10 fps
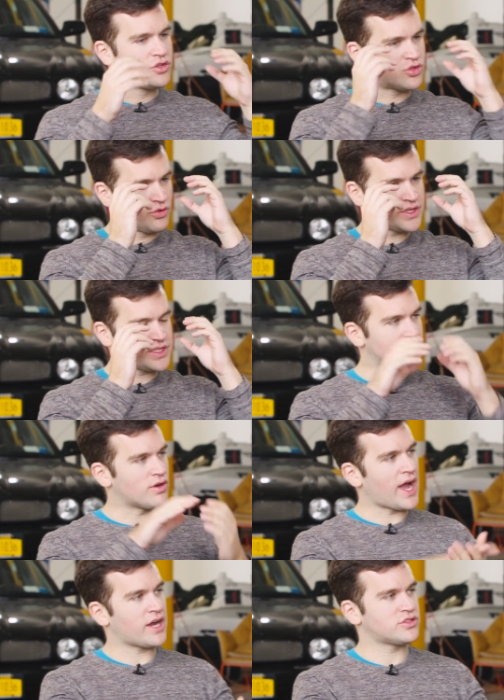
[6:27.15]
Drone racing,
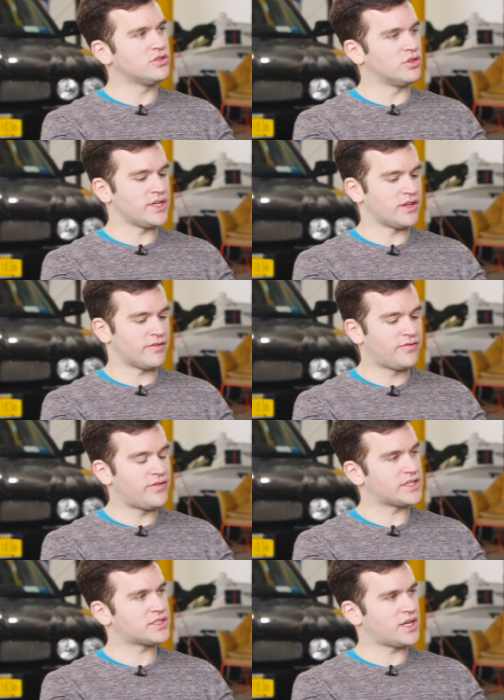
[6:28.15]
you're actually looking at a
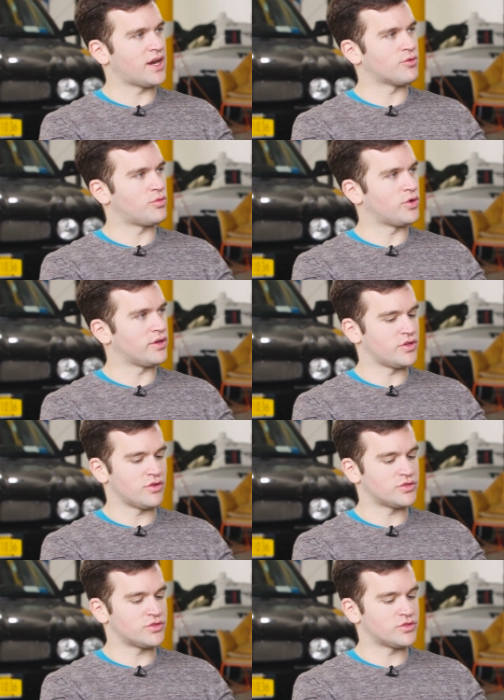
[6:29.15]
fixed camera point of view.